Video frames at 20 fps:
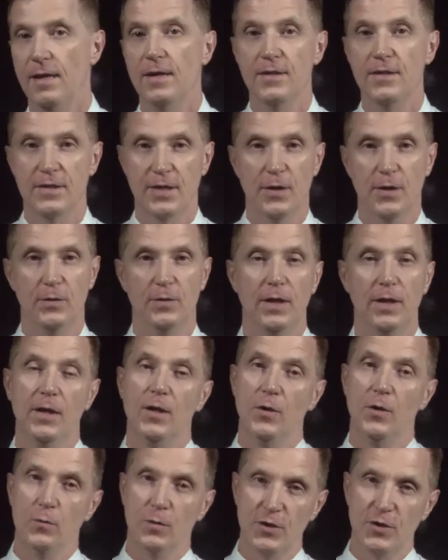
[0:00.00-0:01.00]
So
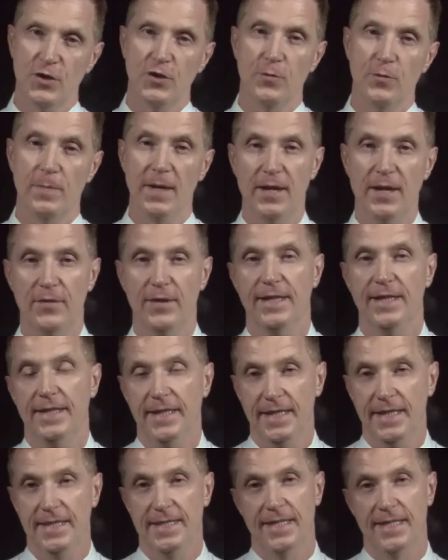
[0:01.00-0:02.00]
once you're married,
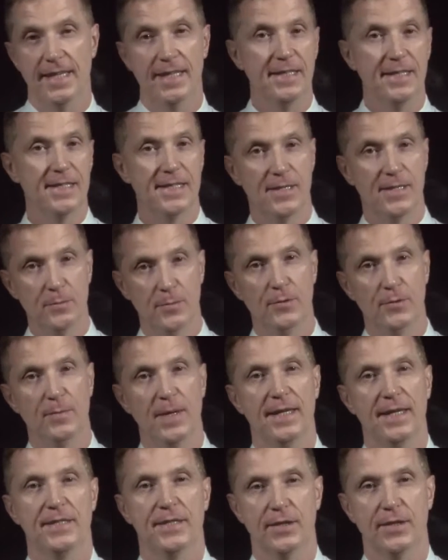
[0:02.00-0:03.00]
it's then a simple
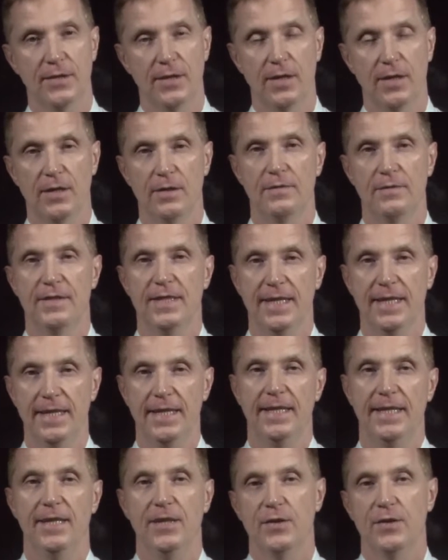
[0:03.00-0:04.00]
matter of
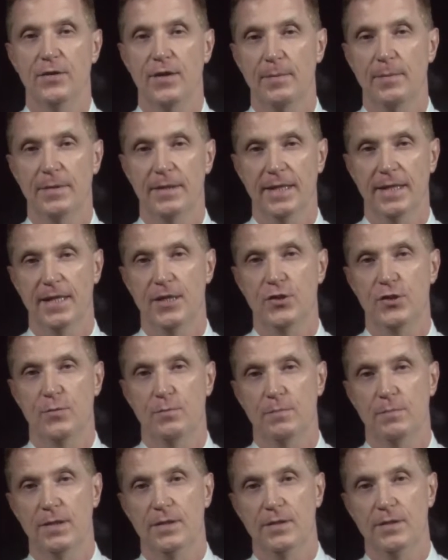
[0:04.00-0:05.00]
taking your
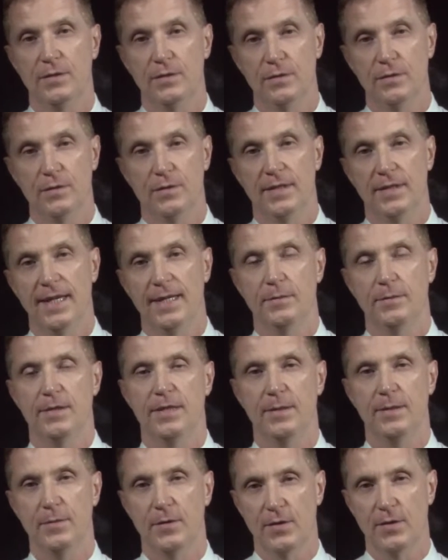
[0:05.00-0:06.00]
application bundle down to
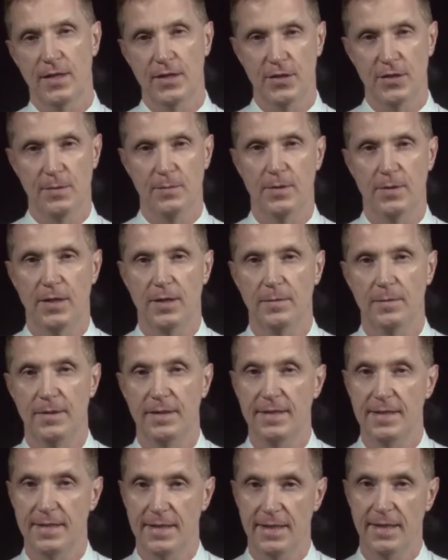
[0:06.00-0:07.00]
the Immigration
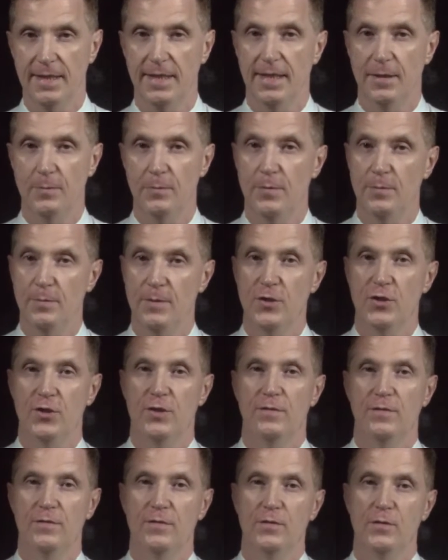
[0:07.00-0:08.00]
Department and seeking
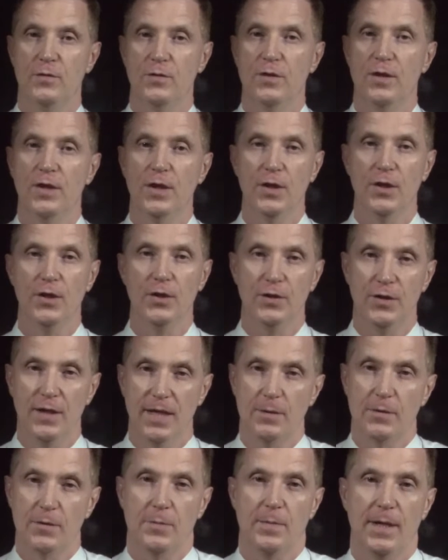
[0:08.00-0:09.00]
permission for your
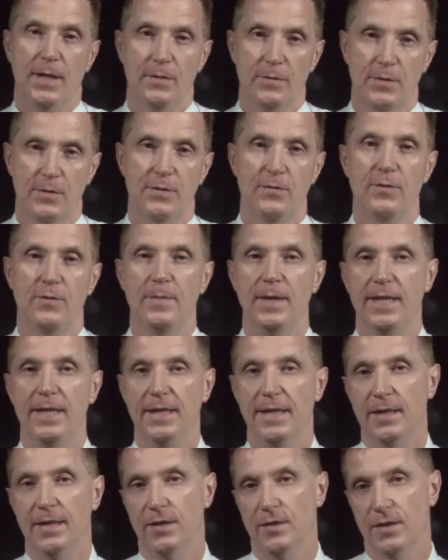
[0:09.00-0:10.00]
now spouse to remain
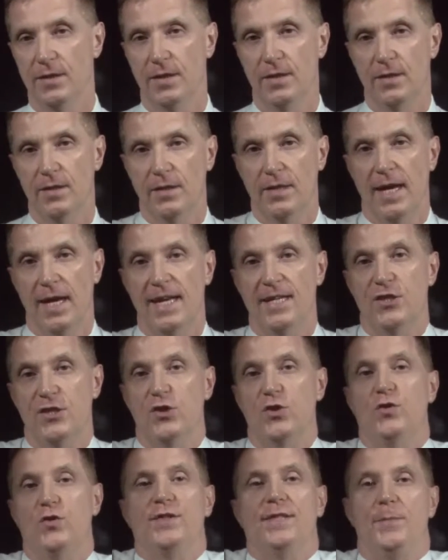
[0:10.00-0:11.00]
in Hong Kong as
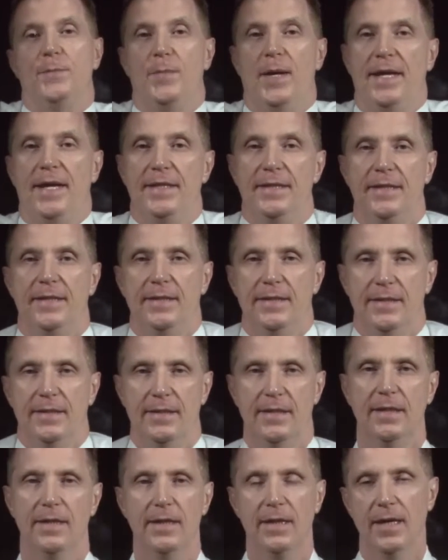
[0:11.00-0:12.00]
your dependent
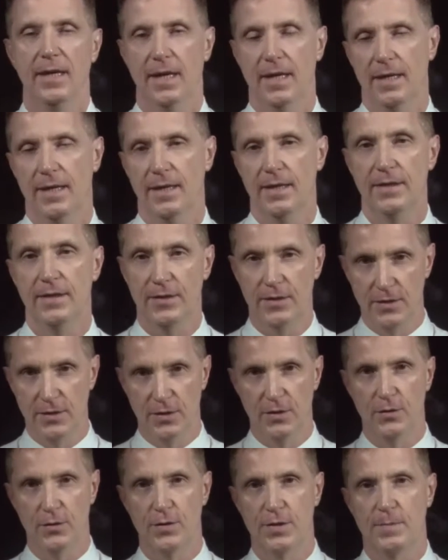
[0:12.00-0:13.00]
under
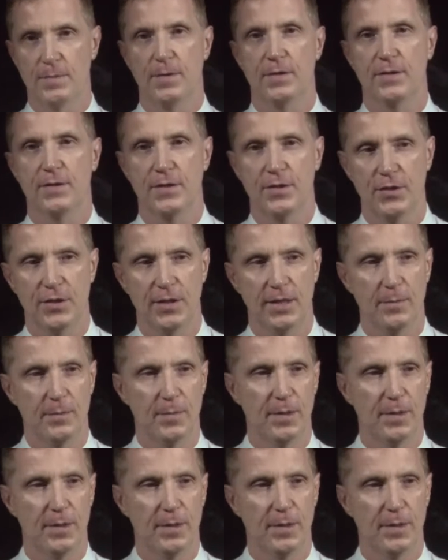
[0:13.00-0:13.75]
your sponsorship.